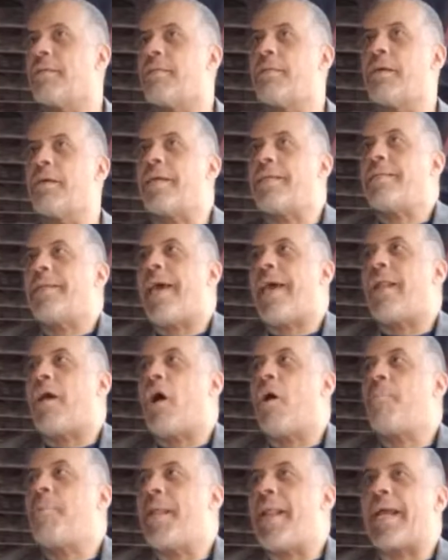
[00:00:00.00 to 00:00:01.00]
Look at that,
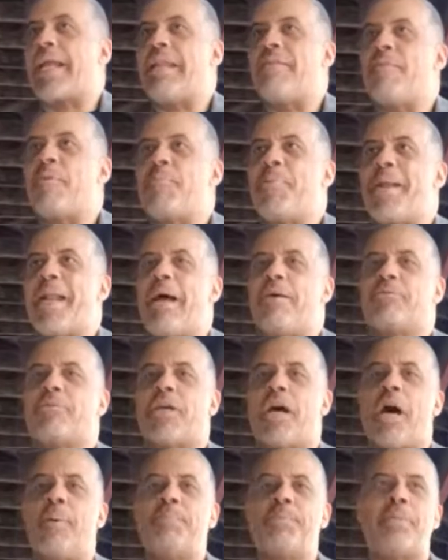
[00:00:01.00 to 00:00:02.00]
Albion. I can even pronounce
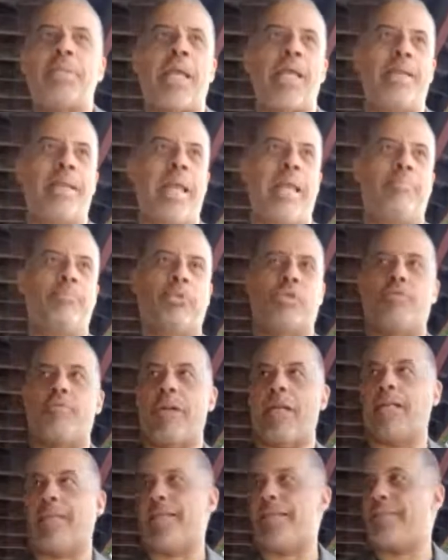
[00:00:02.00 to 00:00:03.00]
upstate names
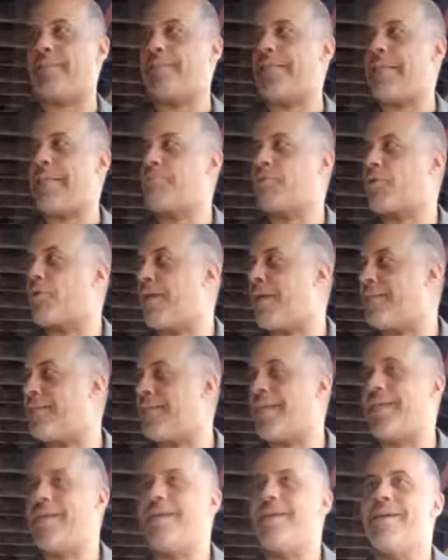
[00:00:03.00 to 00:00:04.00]
correctly. It seems
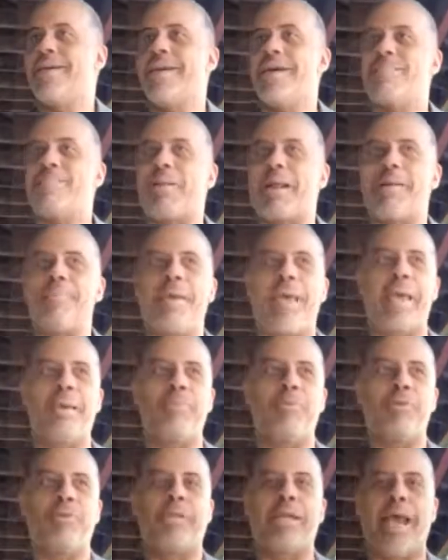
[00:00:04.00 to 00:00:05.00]
crazy, but I'm
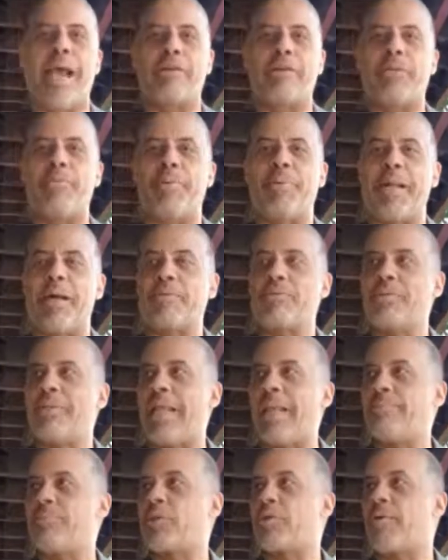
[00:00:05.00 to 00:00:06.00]
able to actually pronounce the
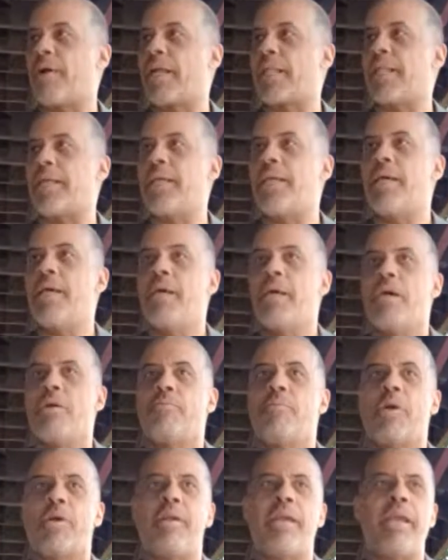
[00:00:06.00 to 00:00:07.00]
names correctly.
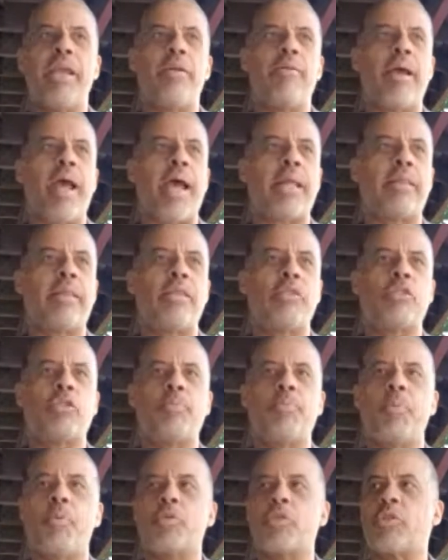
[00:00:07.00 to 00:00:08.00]
We're here at the
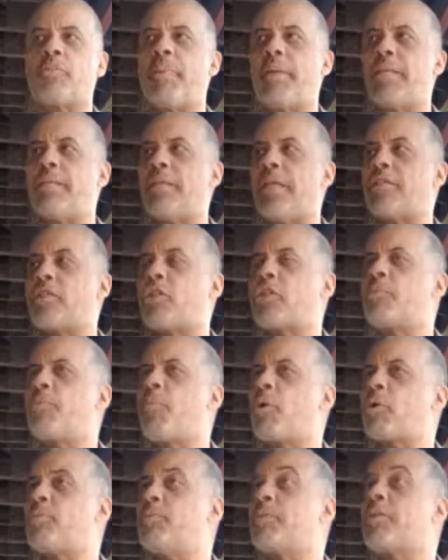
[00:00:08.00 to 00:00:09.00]
Sportsmen. It's the
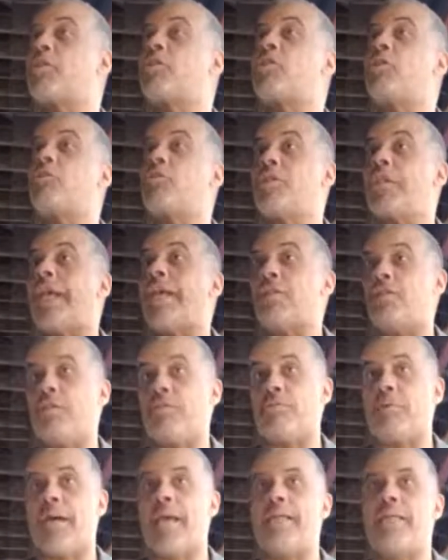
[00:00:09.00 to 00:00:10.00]
Sportsmen's Association,
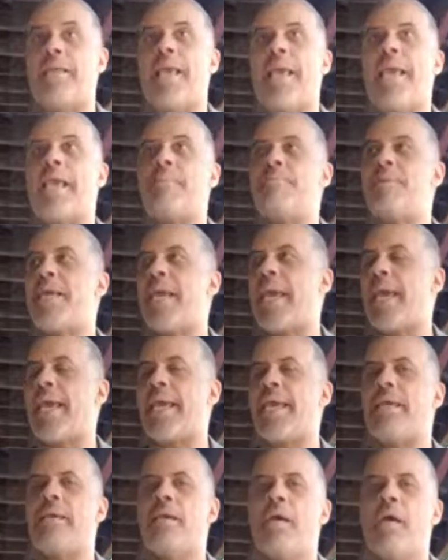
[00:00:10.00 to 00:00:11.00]
right? The
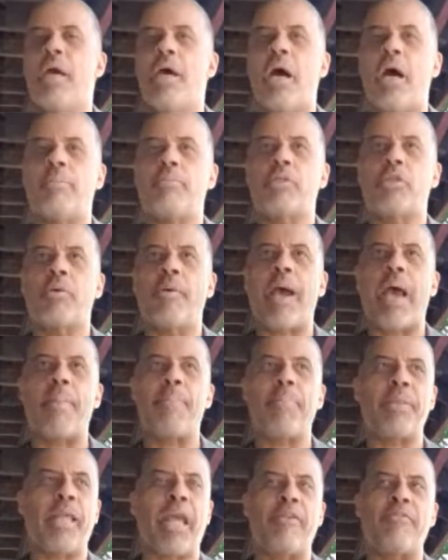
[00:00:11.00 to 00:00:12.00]
ABA. I'm so
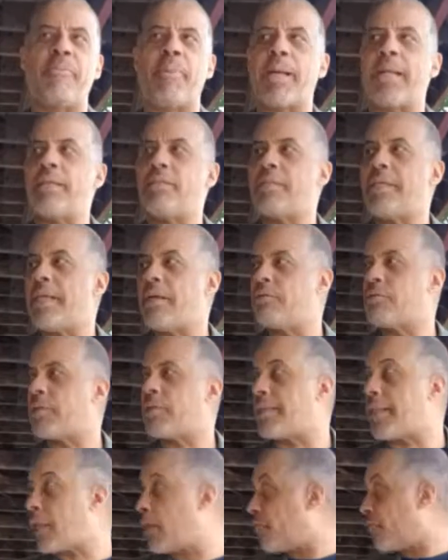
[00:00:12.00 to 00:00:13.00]
happy that everybody is here
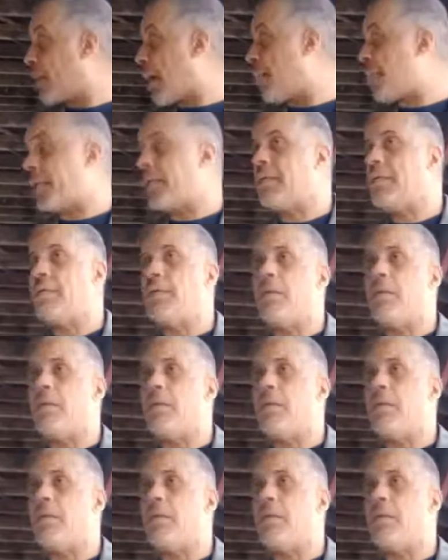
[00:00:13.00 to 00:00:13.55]
today. Thank you for coming.